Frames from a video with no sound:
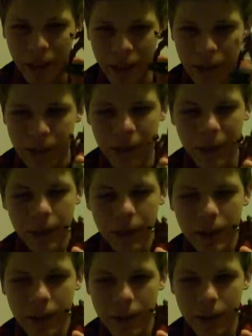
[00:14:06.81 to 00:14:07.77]
you stick him in
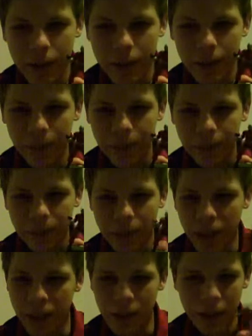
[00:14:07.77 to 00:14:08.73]
stealth
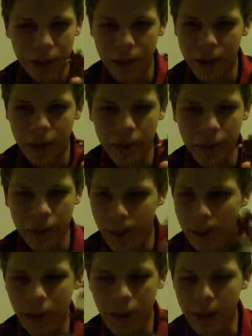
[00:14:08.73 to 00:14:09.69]
and hindering terrain
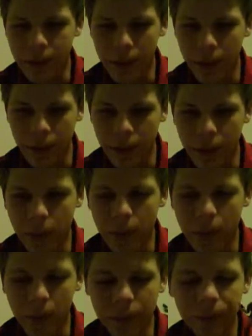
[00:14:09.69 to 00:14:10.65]
around an object, whatever you
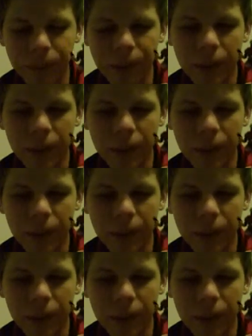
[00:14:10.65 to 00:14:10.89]
want to do.